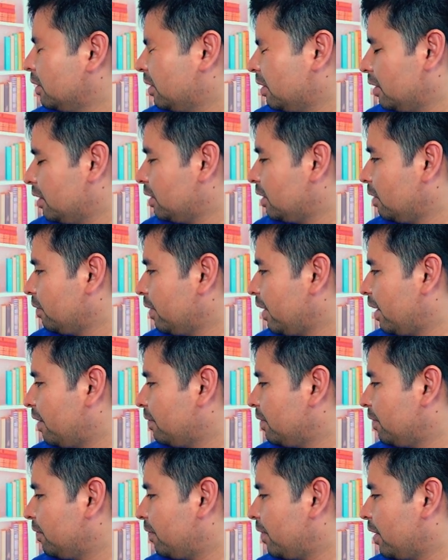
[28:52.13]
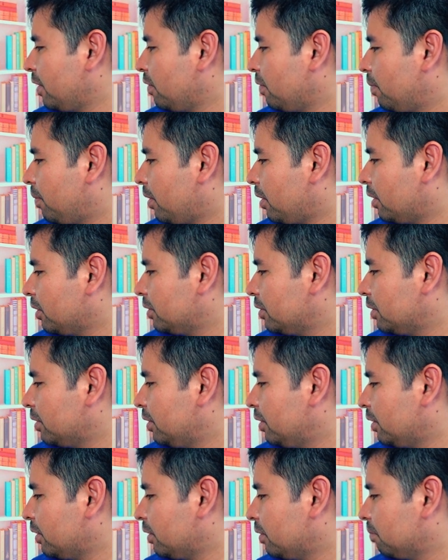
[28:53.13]
we have the final part
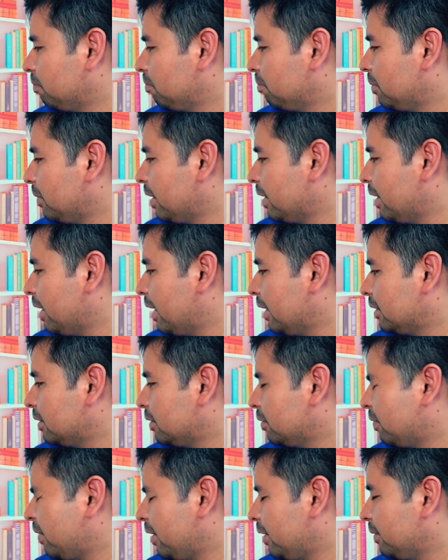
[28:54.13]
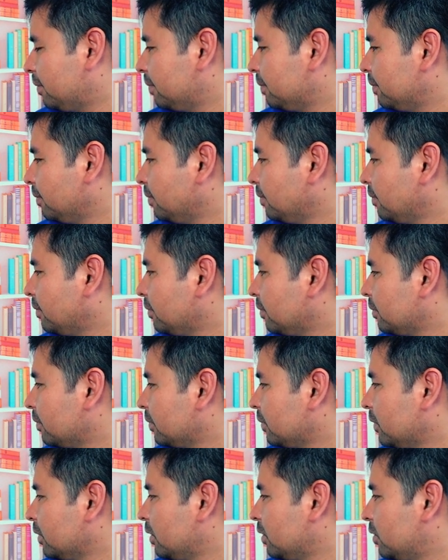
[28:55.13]
here, I guess, right?
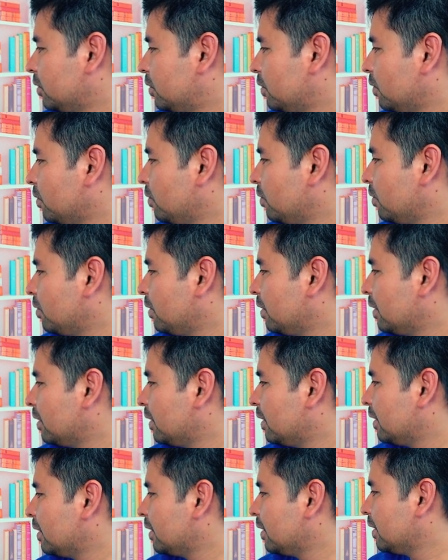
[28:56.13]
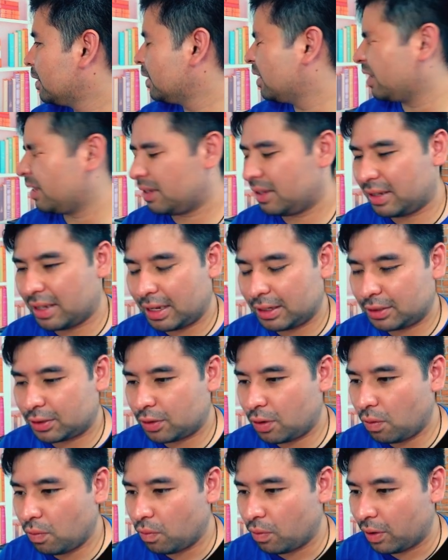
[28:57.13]
So let's
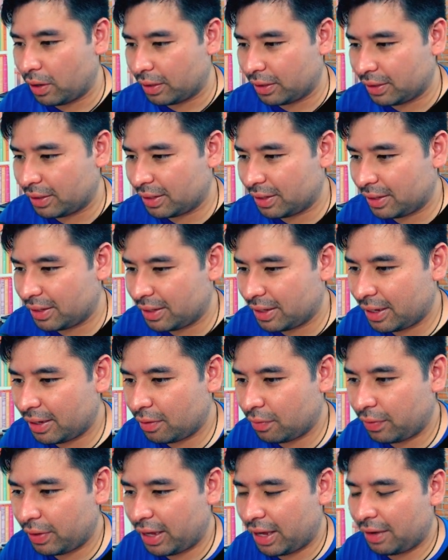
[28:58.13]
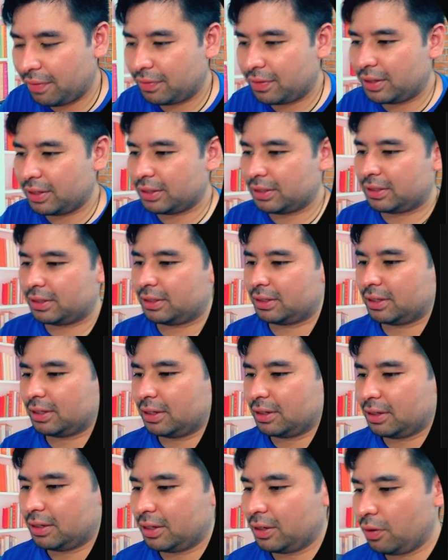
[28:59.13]
go on. Yeah, we have this
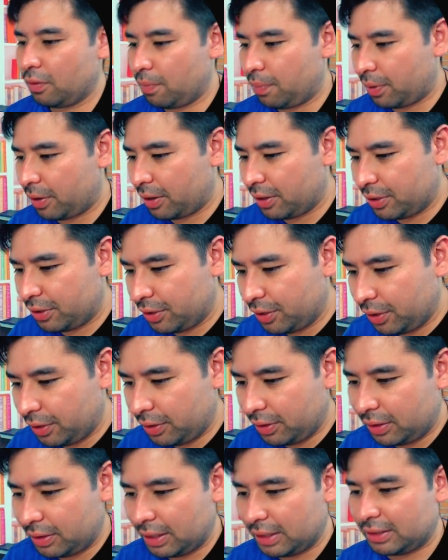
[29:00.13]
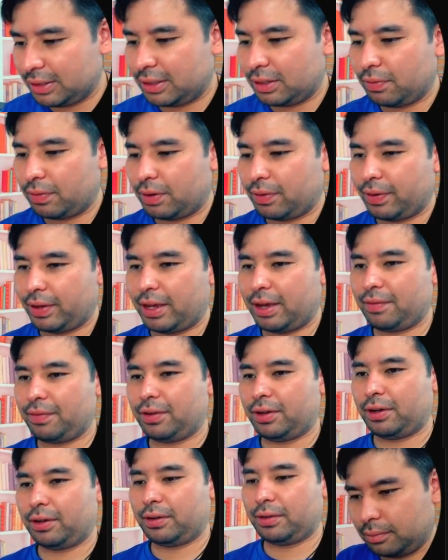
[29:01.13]
little part here. Let's see what we have
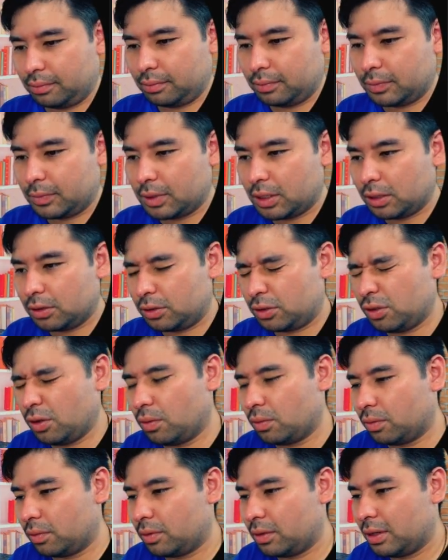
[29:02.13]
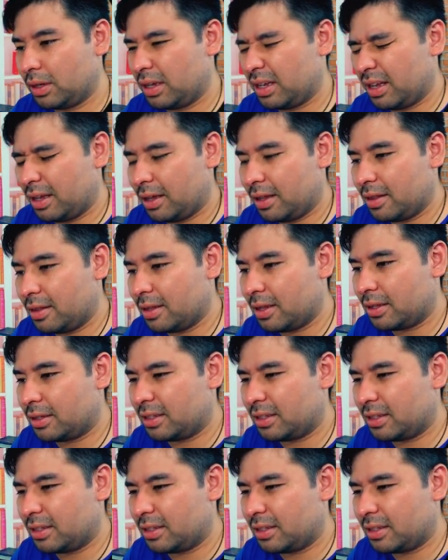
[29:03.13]
here. So the